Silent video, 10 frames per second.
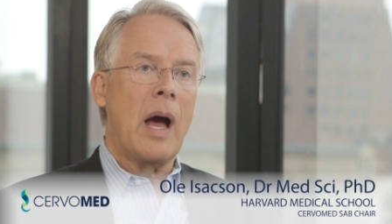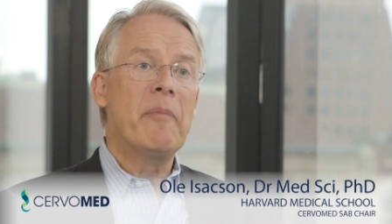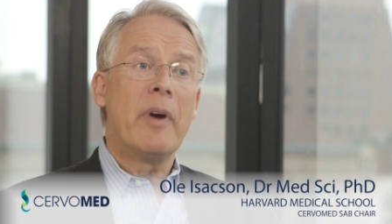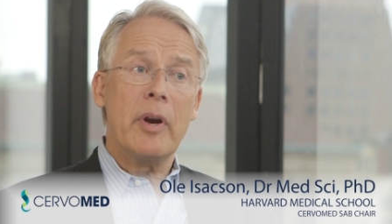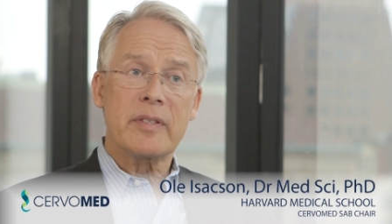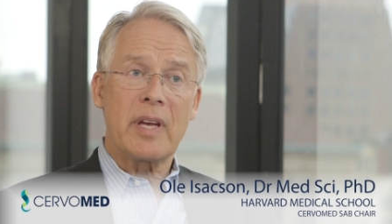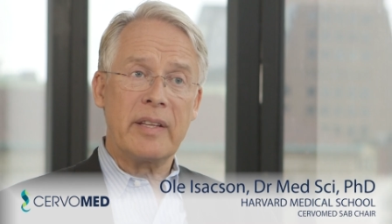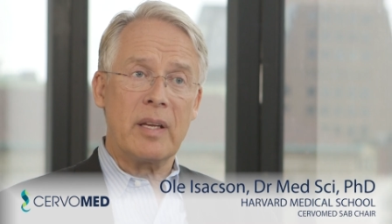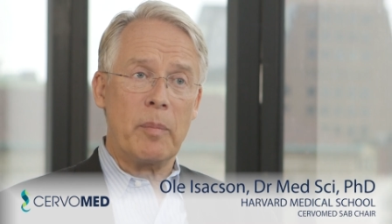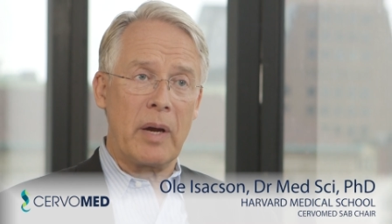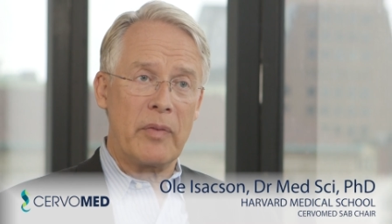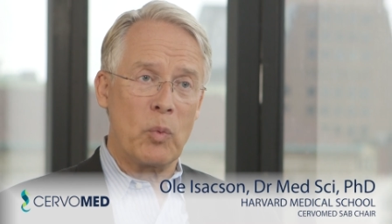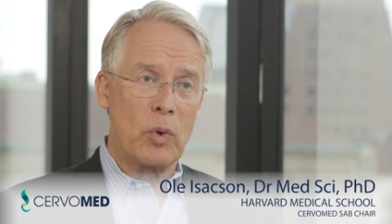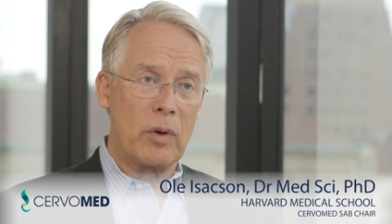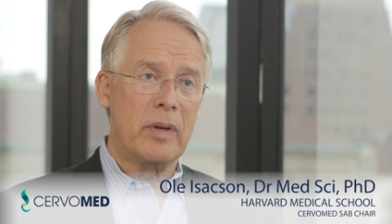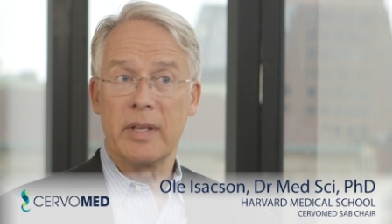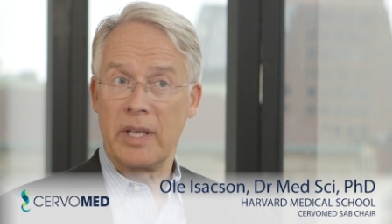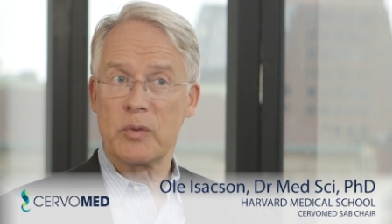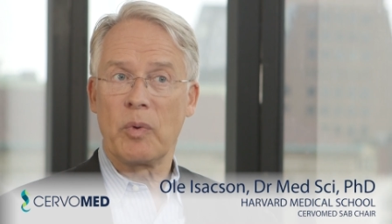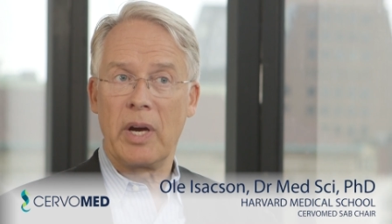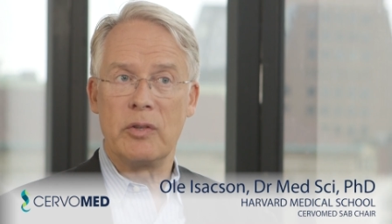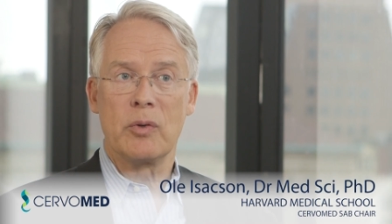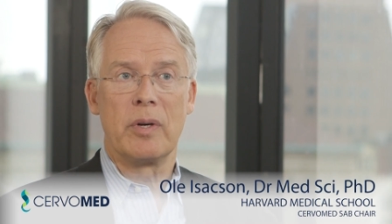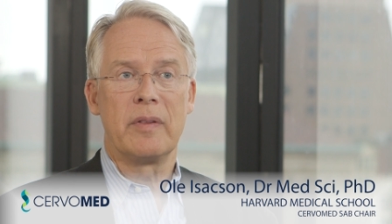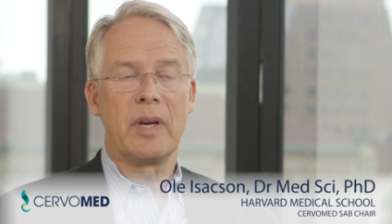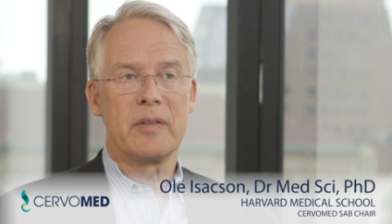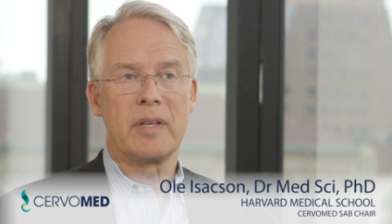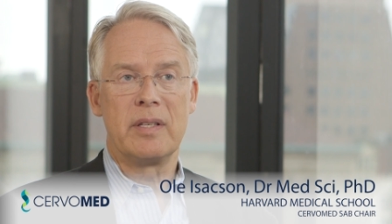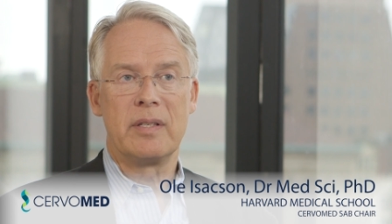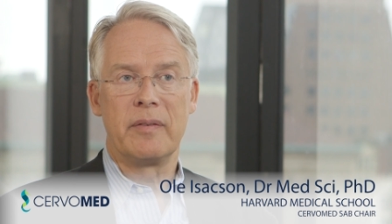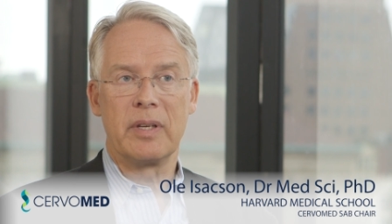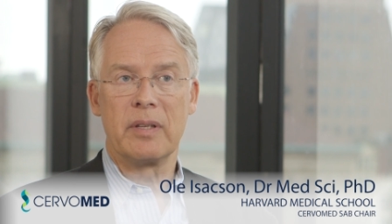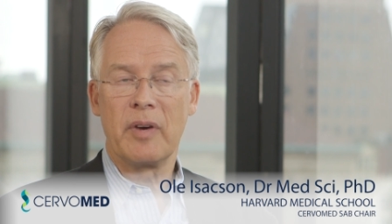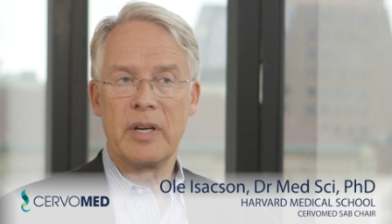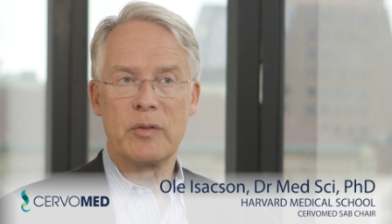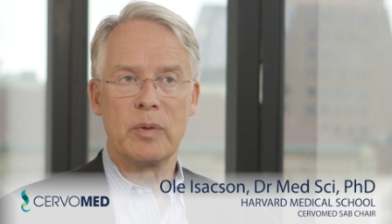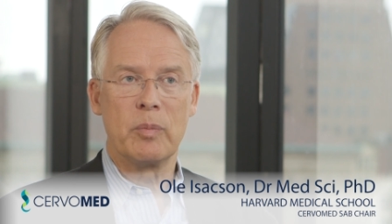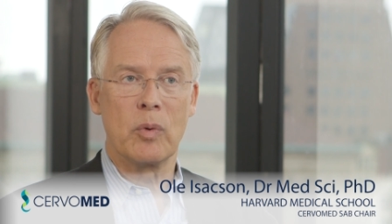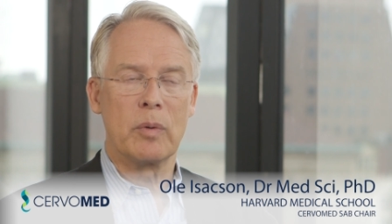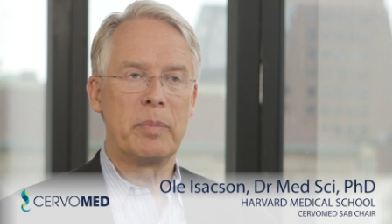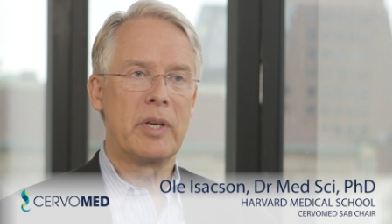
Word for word: I'm very excited about the work, and that's why I joined their scientific advisory board,